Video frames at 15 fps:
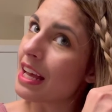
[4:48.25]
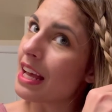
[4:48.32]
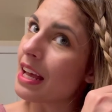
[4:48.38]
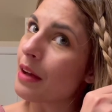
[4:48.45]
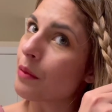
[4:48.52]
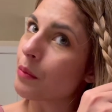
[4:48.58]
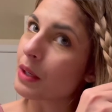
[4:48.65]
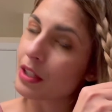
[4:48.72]

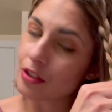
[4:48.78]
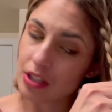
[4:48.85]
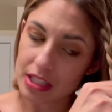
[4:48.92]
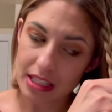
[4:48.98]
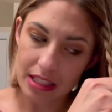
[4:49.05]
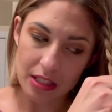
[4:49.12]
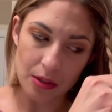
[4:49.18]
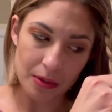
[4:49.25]
And we're
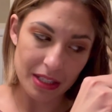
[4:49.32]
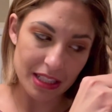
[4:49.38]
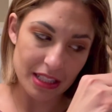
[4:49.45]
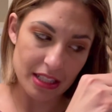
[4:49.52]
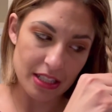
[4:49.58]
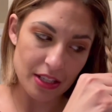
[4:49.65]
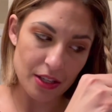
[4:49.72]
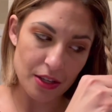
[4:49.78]
just going
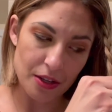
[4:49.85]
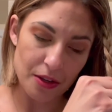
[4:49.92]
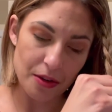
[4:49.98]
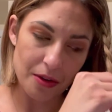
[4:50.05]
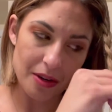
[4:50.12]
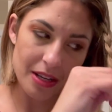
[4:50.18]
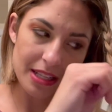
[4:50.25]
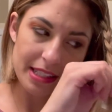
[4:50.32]
to